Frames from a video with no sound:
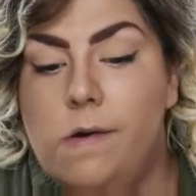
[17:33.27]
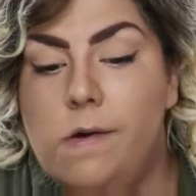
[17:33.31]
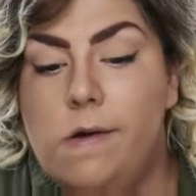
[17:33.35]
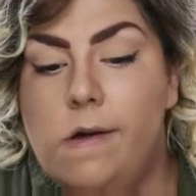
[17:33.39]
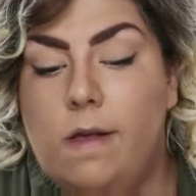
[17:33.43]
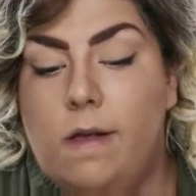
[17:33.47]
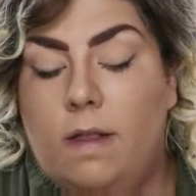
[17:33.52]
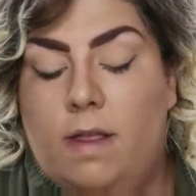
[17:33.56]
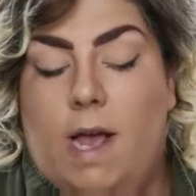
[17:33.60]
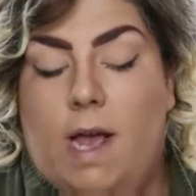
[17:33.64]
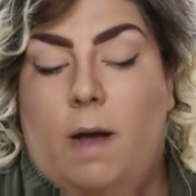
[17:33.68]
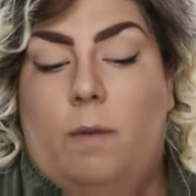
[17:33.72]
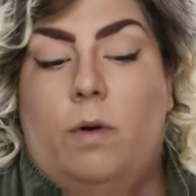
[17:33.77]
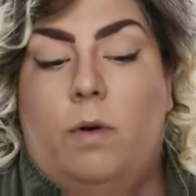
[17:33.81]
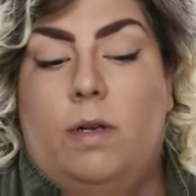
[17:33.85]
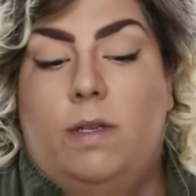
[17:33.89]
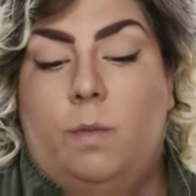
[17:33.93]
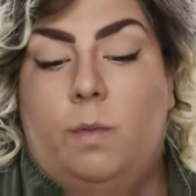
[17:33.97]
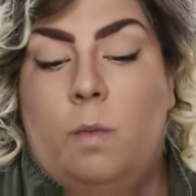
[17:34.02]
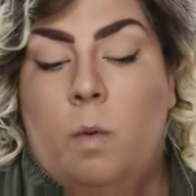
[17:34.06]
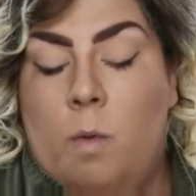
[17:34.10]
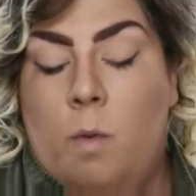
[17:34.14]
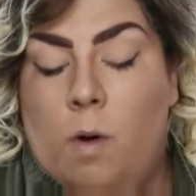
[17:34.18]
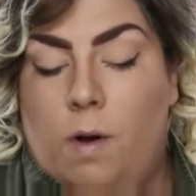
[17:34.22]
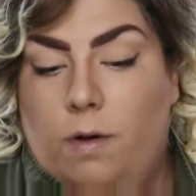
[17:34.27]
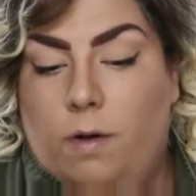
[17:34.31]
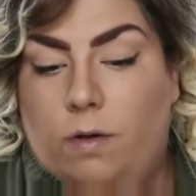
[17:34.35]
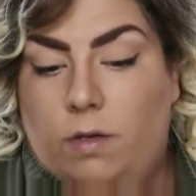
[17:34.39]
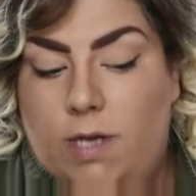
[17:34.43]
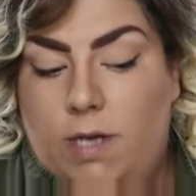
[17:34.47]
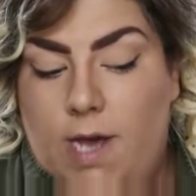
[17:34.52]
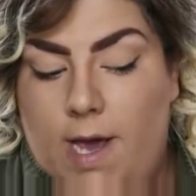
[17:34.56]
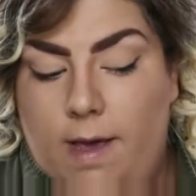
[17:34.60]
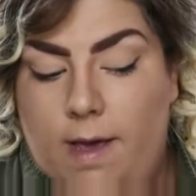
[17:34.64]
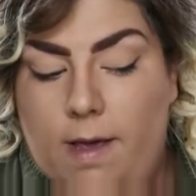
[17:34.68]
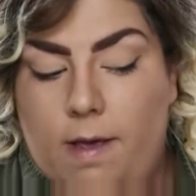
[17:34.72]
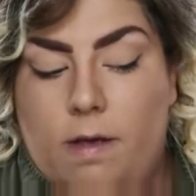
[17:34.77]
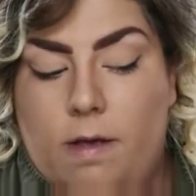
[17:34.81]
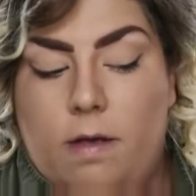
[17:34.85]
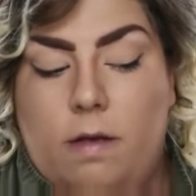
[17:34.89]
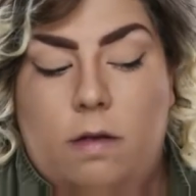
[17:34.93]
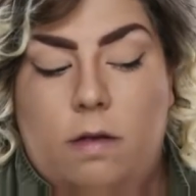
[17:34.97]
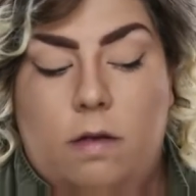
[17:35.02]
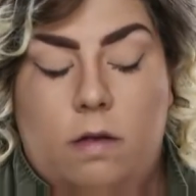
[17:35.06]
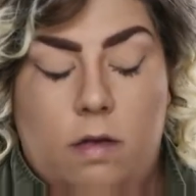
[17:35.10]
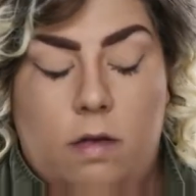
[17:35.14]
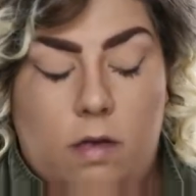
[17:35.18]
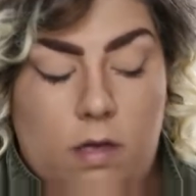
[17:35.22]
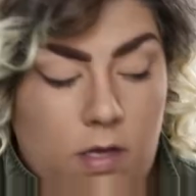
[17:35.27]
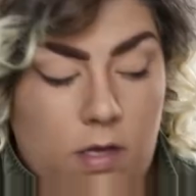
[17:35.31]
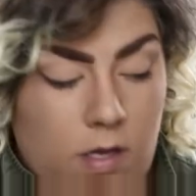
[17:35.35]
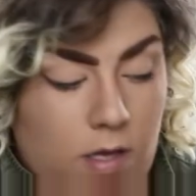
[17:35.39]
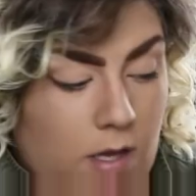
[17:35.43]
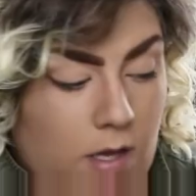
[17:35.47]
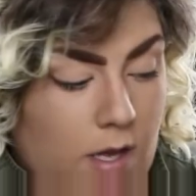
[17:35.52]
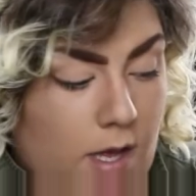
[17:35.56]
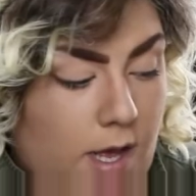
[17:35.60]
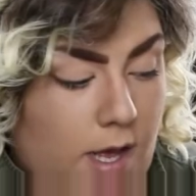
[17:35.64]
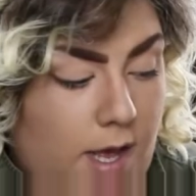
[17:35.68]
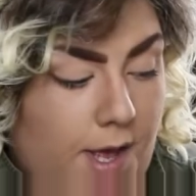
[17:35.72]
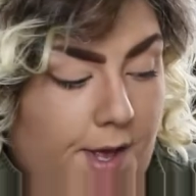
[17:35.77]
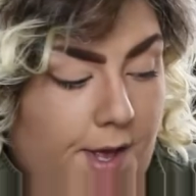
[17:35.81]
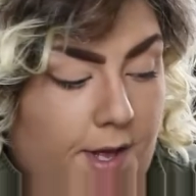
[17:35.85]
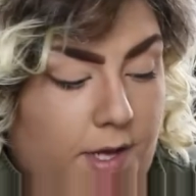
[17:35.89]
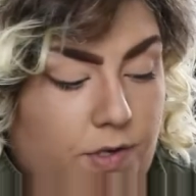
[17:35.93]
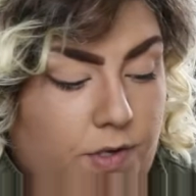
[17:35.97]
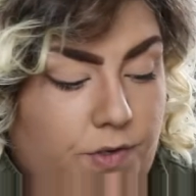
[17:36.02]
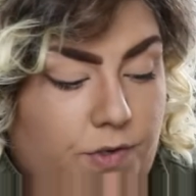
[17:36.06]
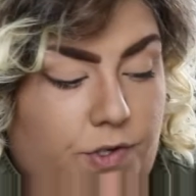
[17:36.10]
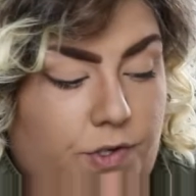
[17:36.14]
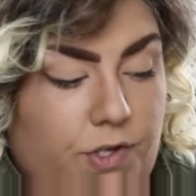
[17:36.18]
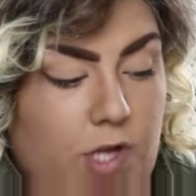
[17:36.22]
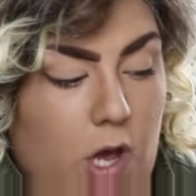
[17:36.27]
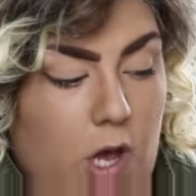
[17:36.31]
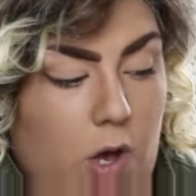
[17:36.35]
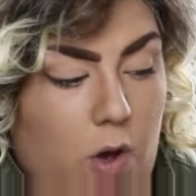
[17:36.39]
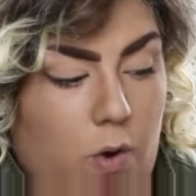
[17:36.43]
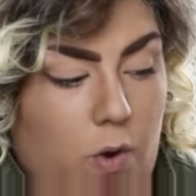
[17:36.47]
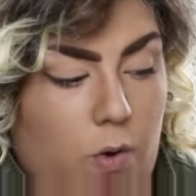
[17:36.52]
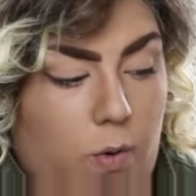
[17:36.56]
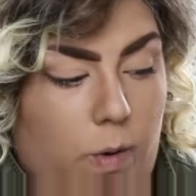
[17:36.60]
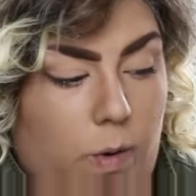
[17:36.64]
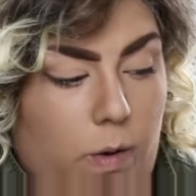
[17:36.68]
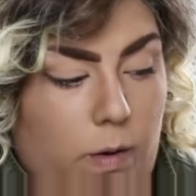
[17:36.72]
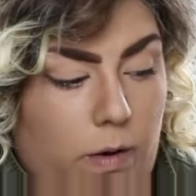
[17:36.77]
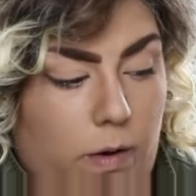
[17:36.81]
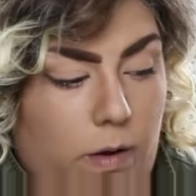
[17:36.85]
and that was Memorial Day. So